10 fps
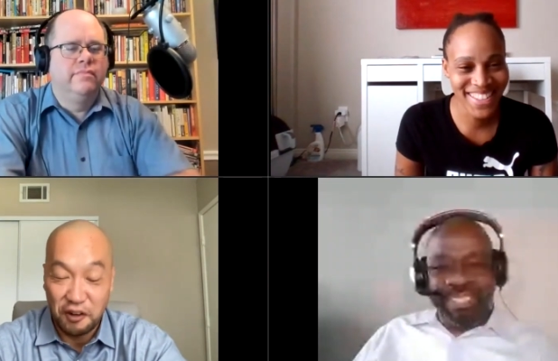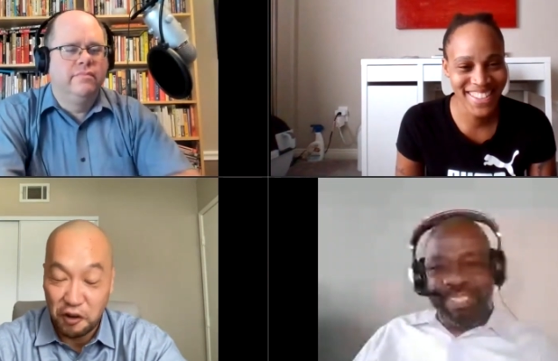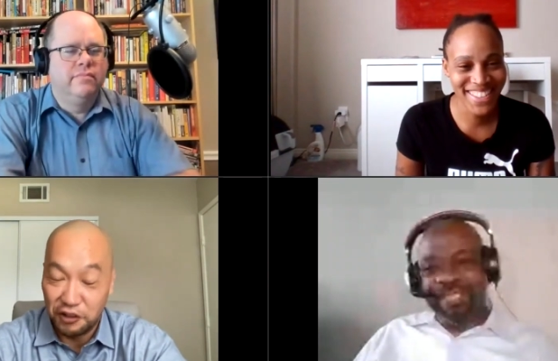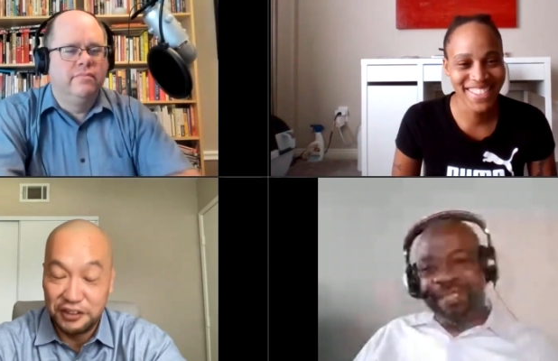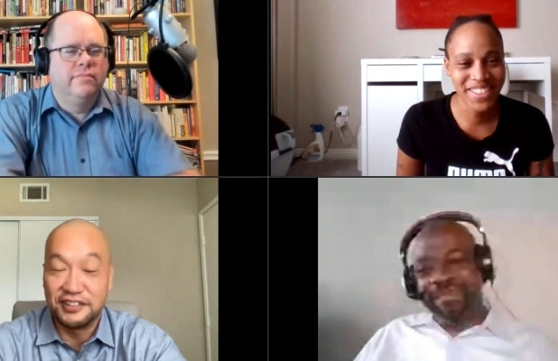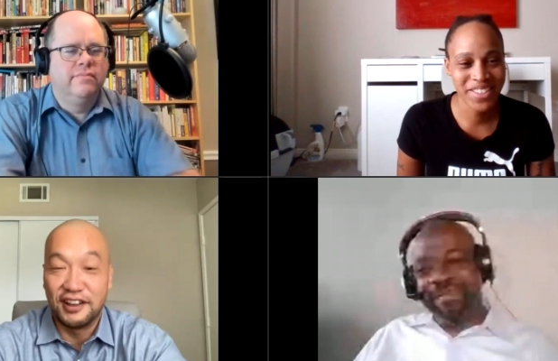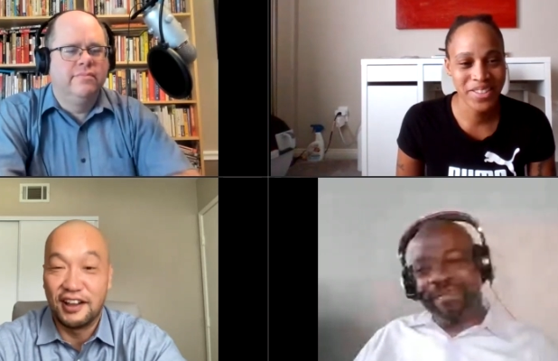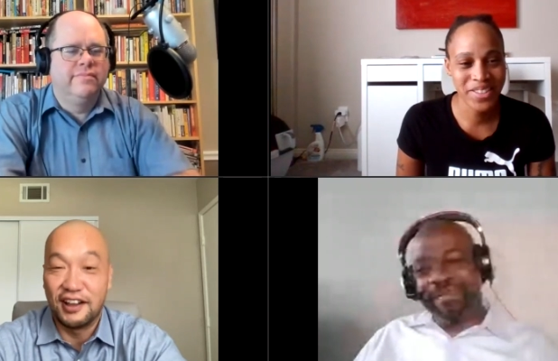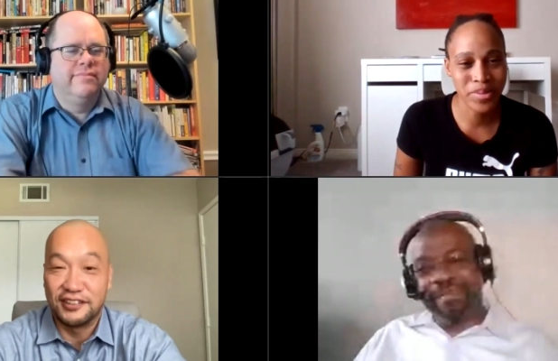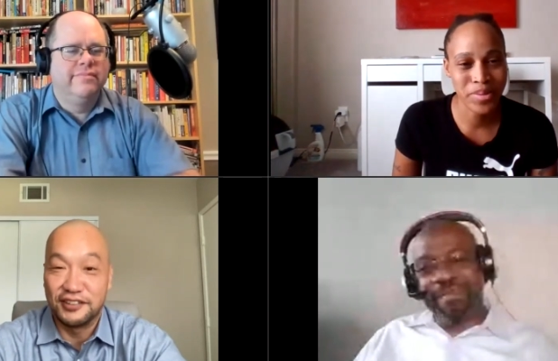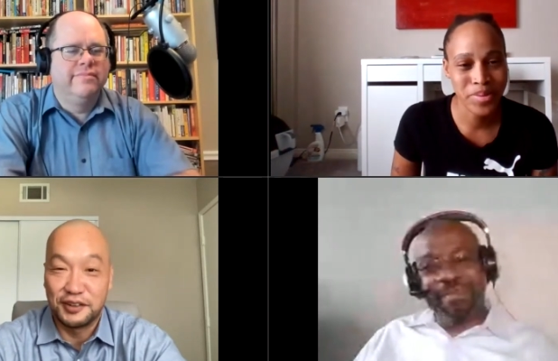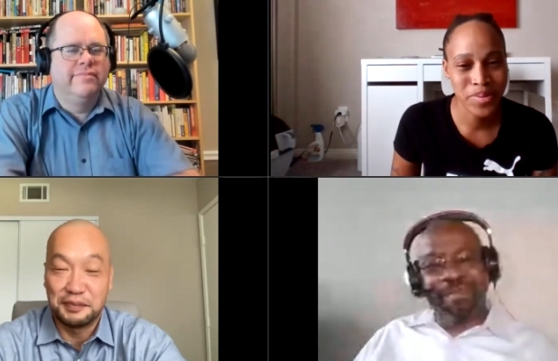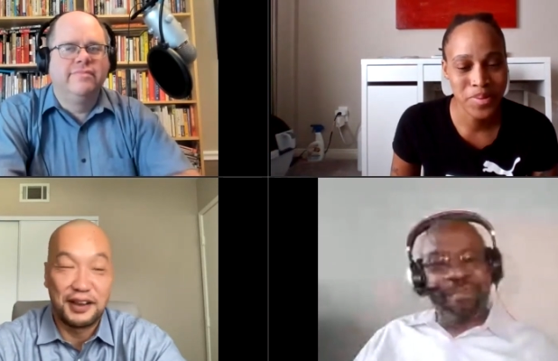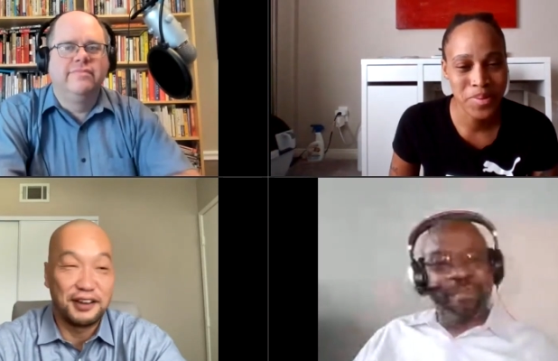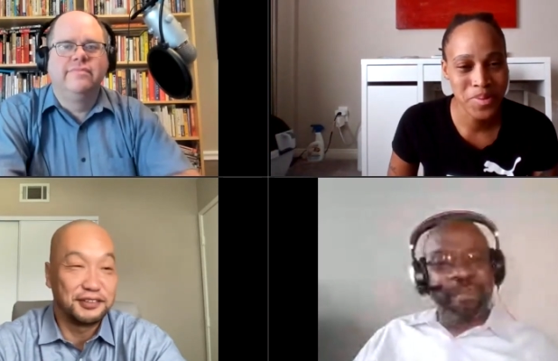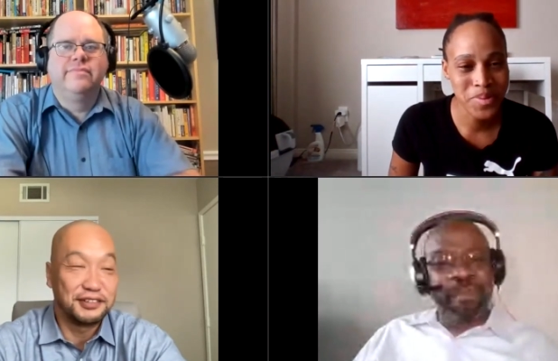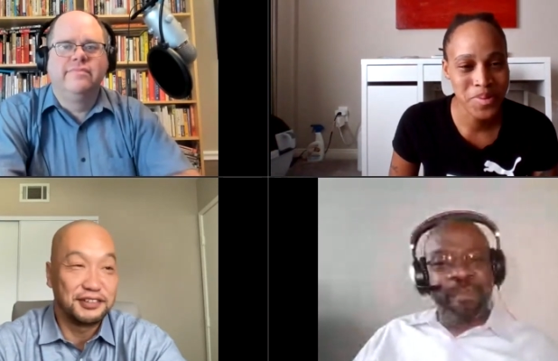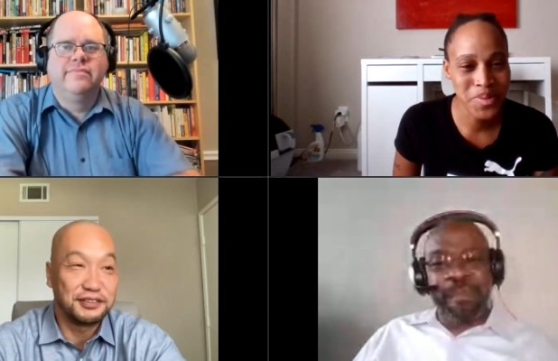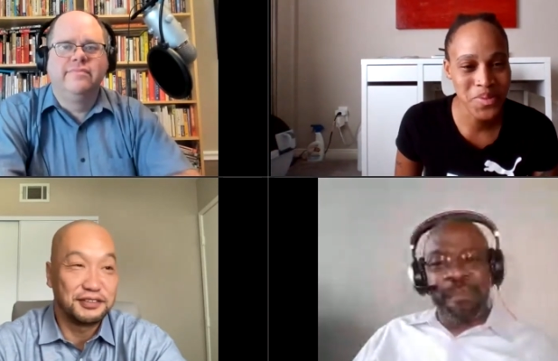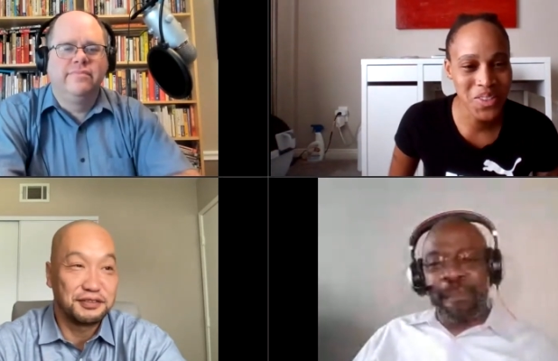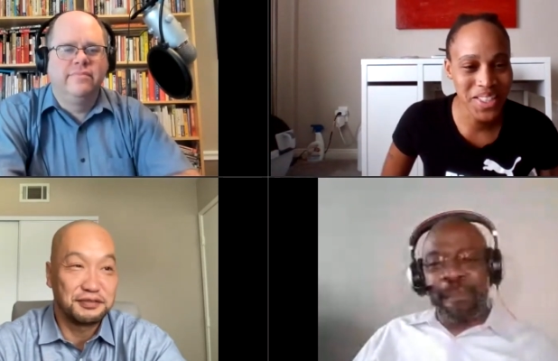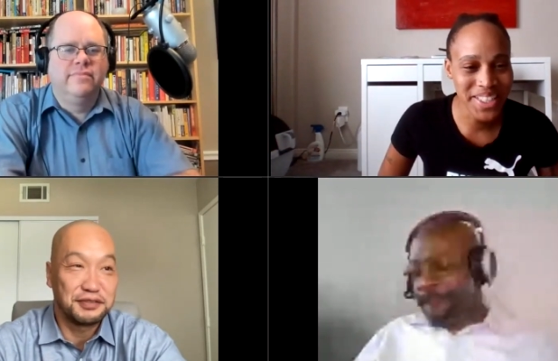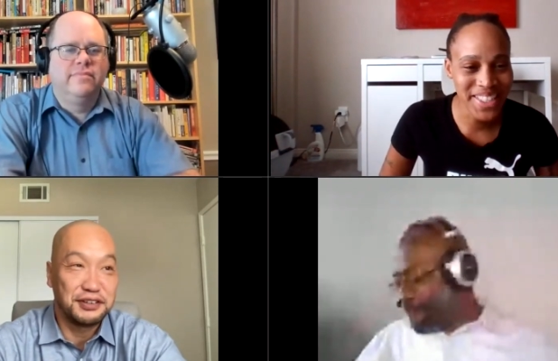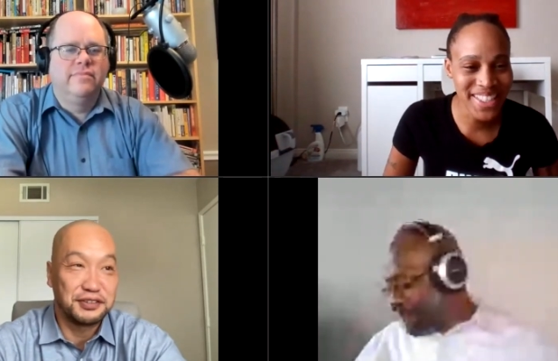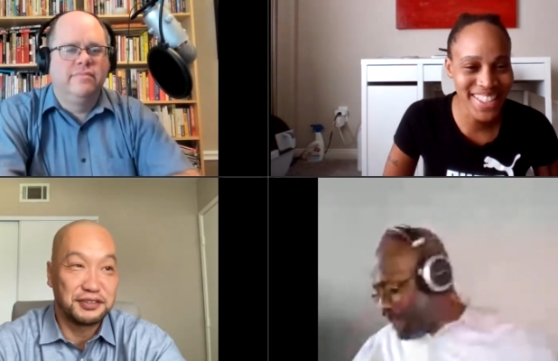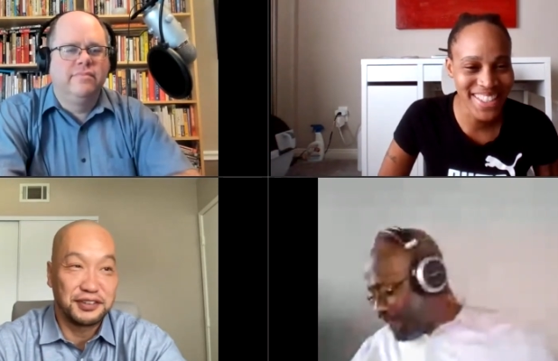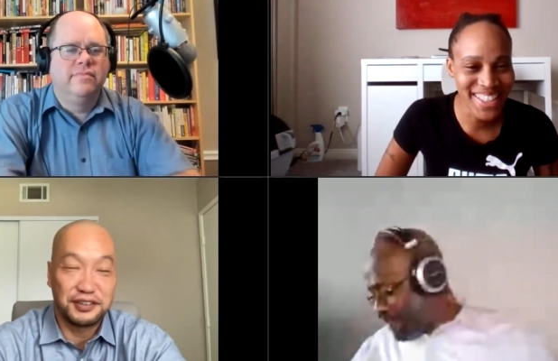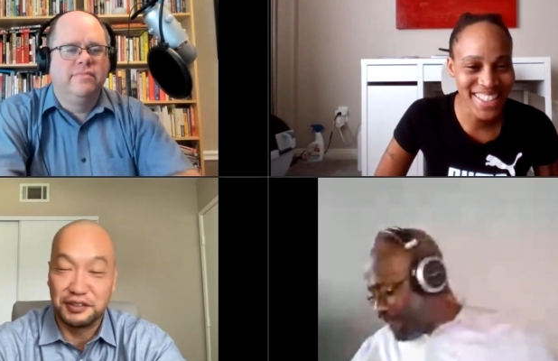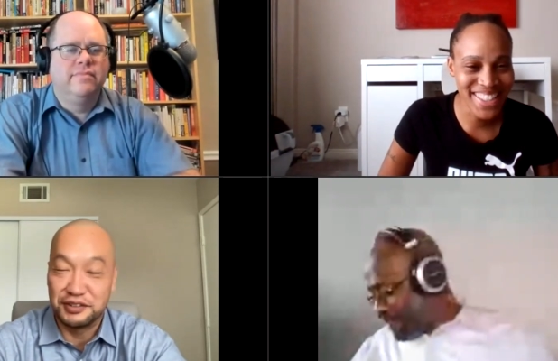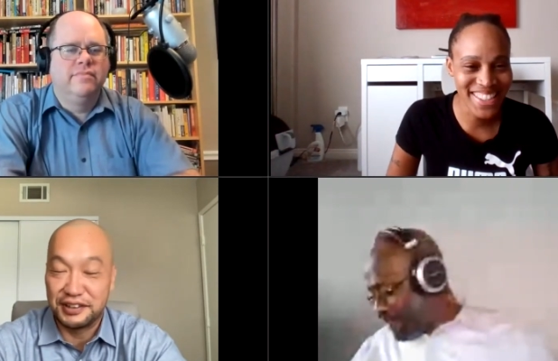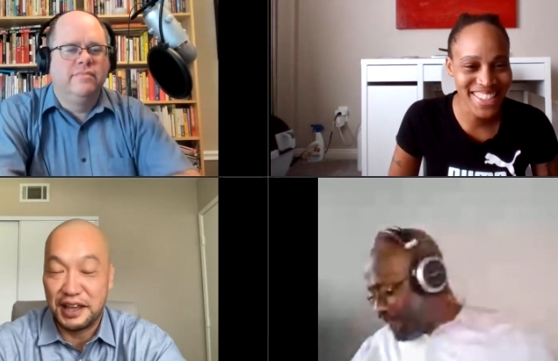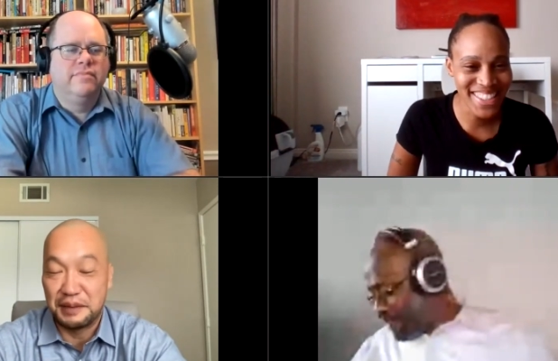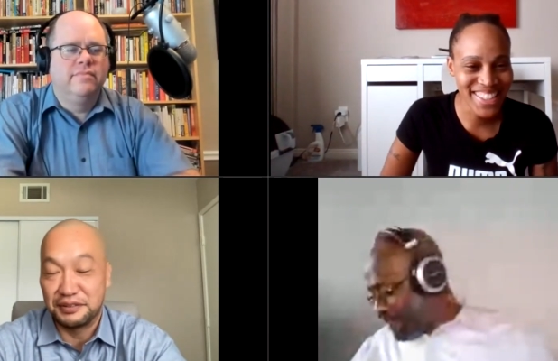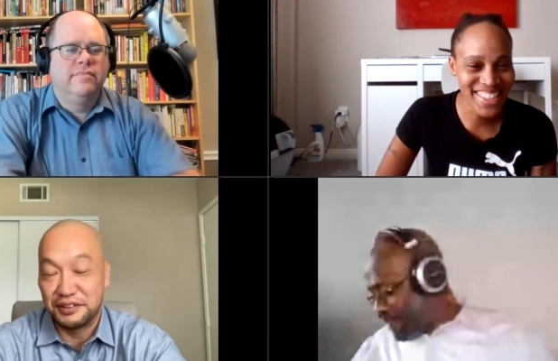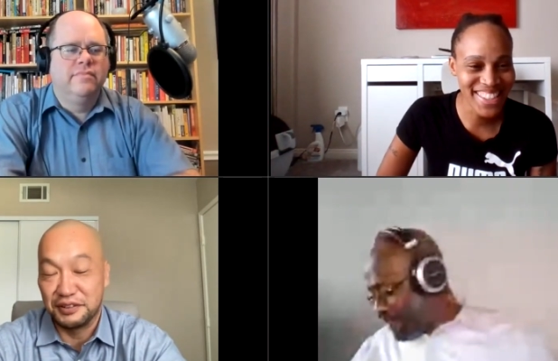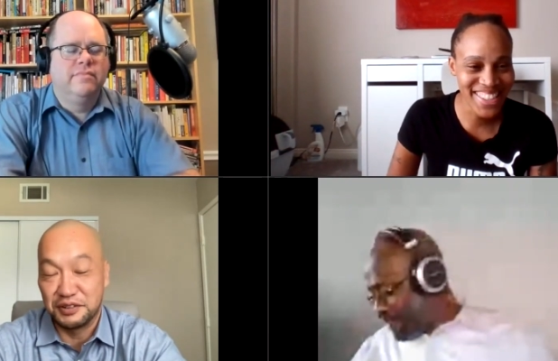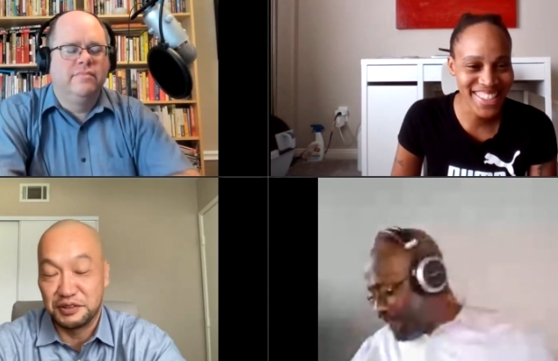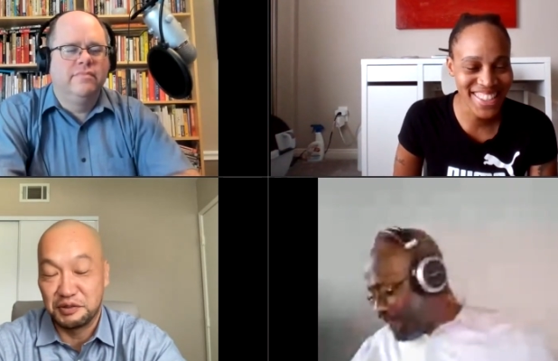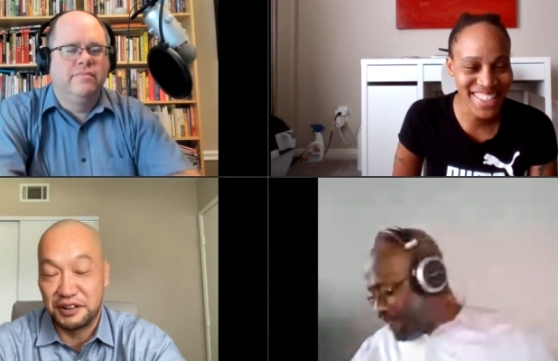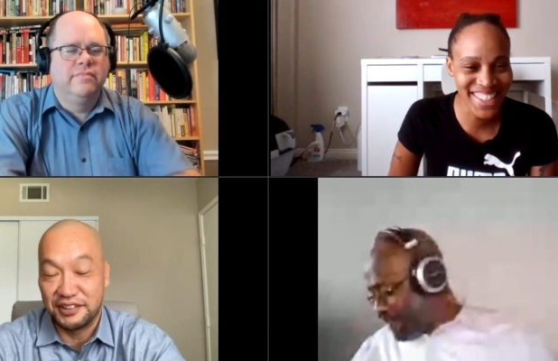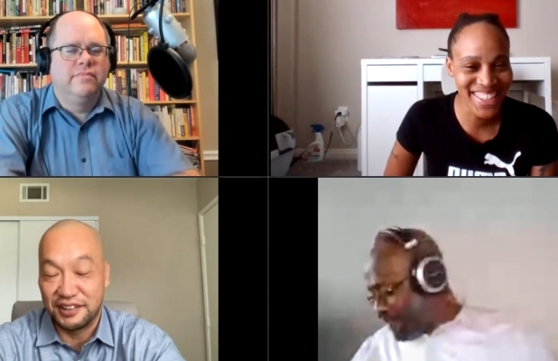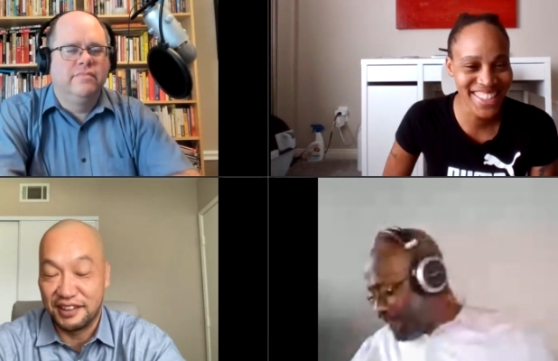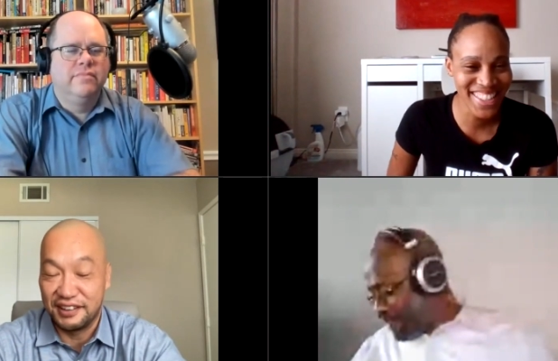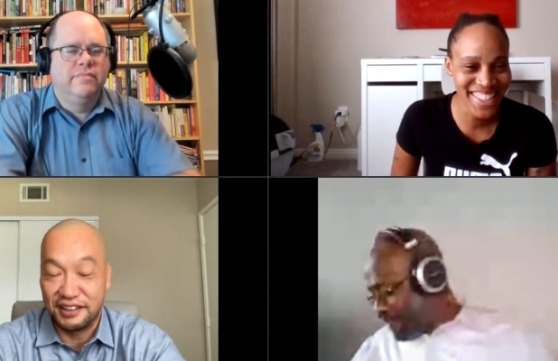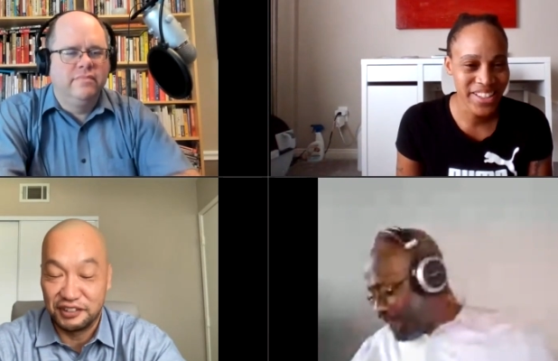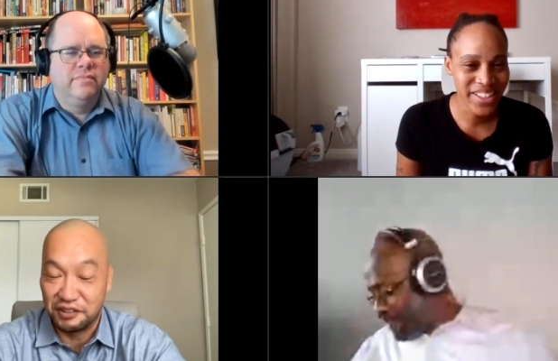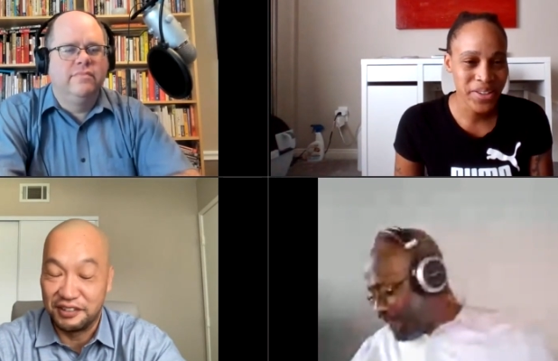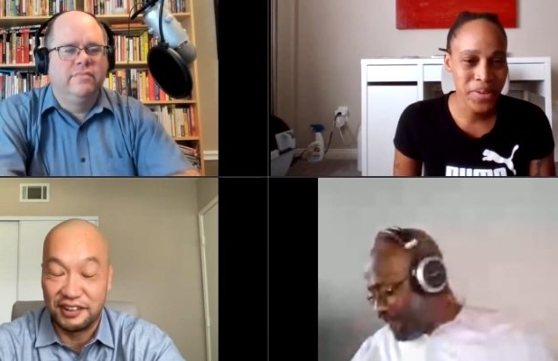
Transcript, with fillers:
Speaker 1: All this nonsense about skills gap, skills shortage, I think it's all